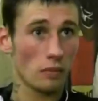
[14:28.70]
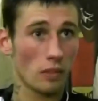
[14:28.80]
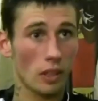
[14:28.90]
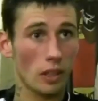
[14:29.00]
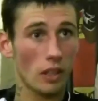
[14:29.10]

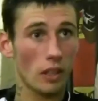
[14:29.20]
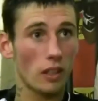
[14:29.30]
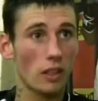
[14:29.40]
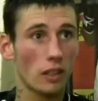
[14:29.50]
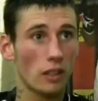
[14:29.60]
Arron,
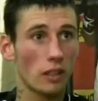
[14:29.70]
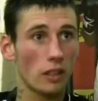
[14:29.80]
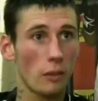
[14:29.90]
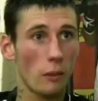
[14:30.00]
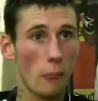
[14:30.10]
Prince,
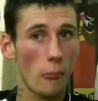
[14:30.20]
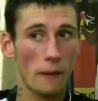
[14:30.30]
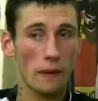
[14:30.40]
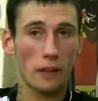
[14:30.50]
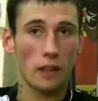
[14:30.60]
where did the
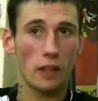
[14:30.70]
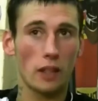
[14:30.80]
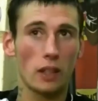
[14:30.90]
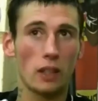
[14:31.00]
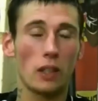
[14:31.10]
name come
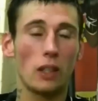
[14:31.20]
from?